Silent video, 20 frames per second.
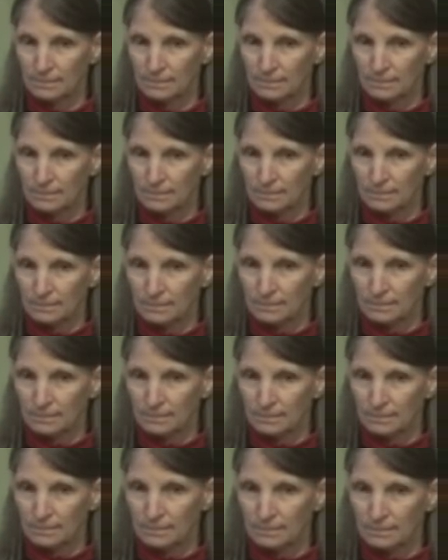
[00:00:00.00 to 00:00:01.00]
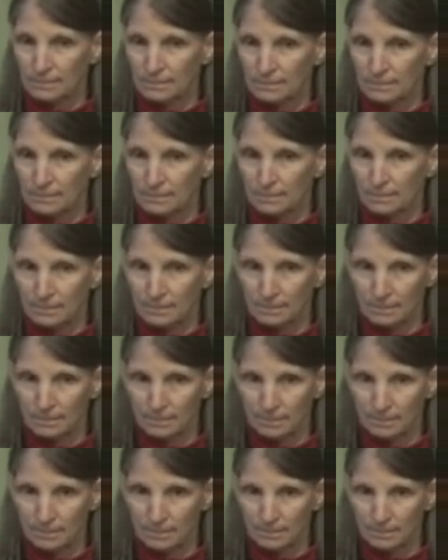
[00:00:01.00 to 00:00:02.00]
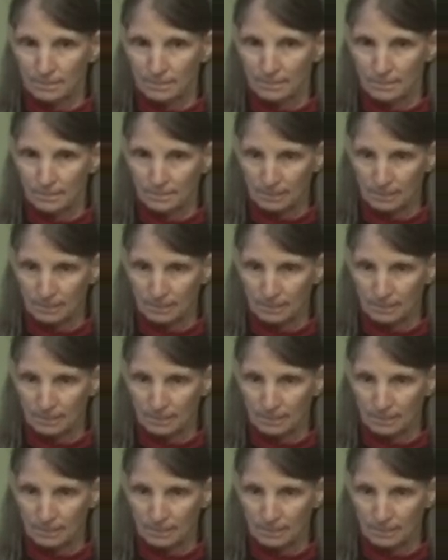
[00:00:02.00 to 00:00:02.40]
(not speaking)